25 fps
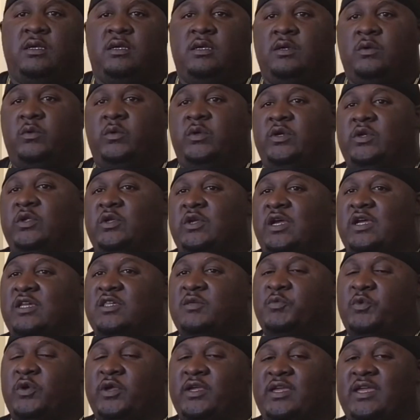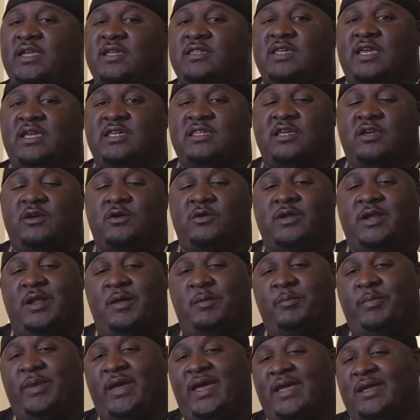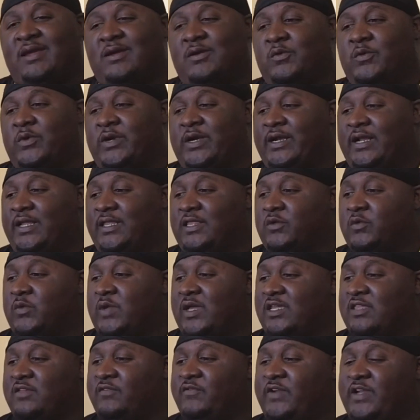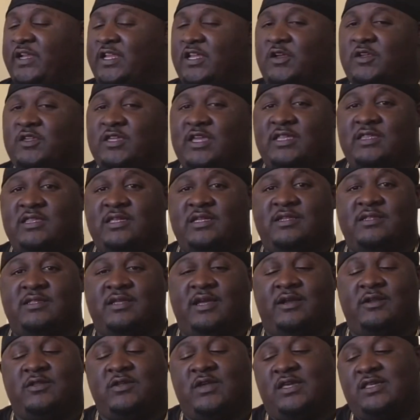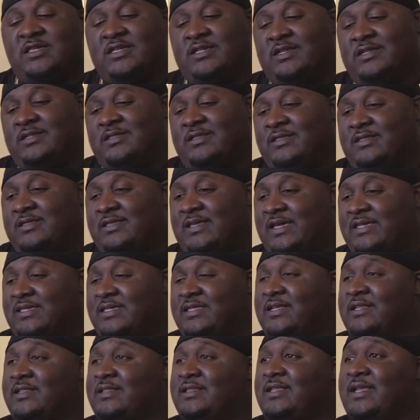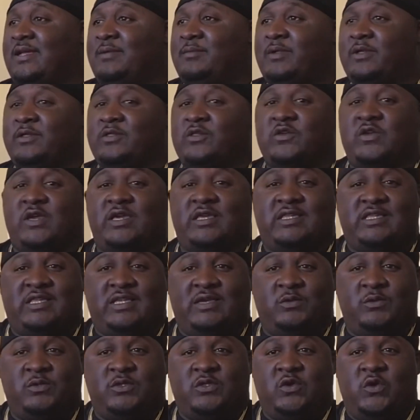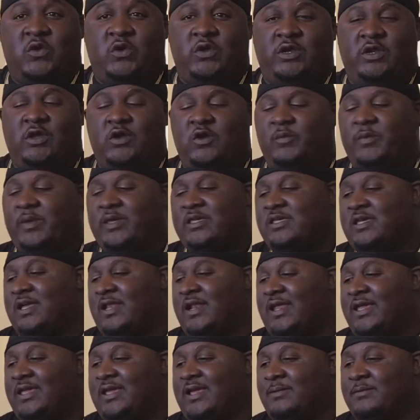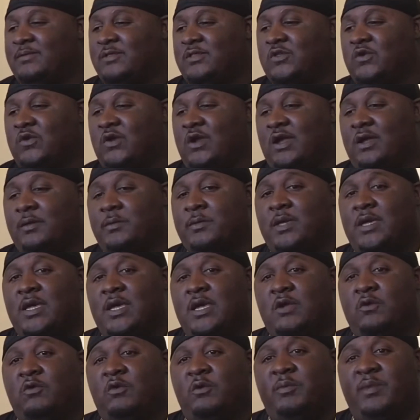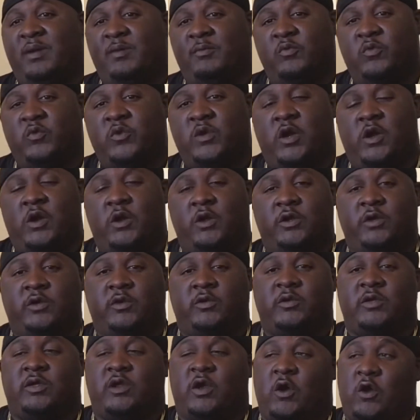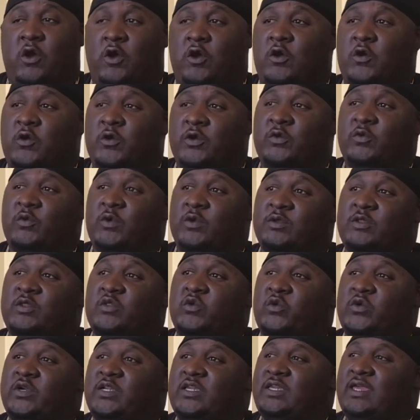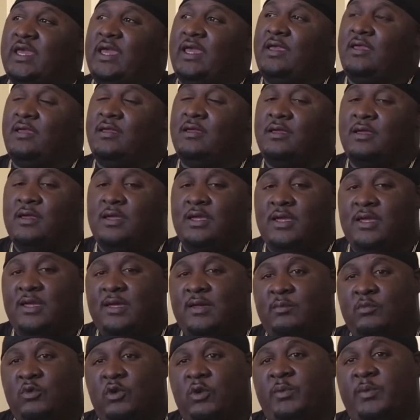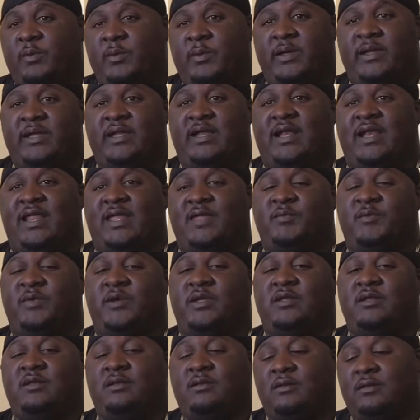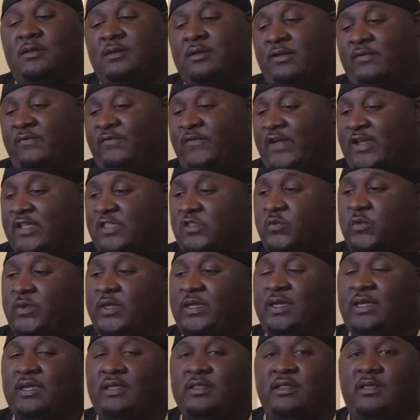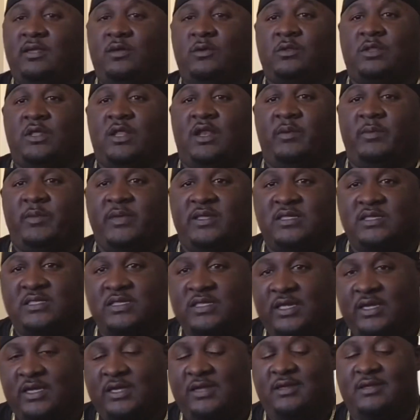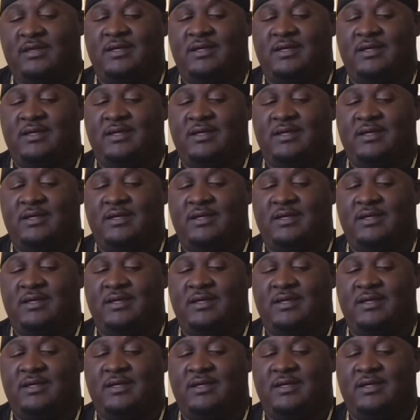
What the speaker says: What do you guys? Your boy King Say So, and I'm back with another reaction video. Y'all see the title, y'all see the thumbnail, so y'all see what's going on. Make sure y'all like and subscribe. Remember, we are on the road to 20K. More people hitting that like button, the faster we can get there. With all that being said,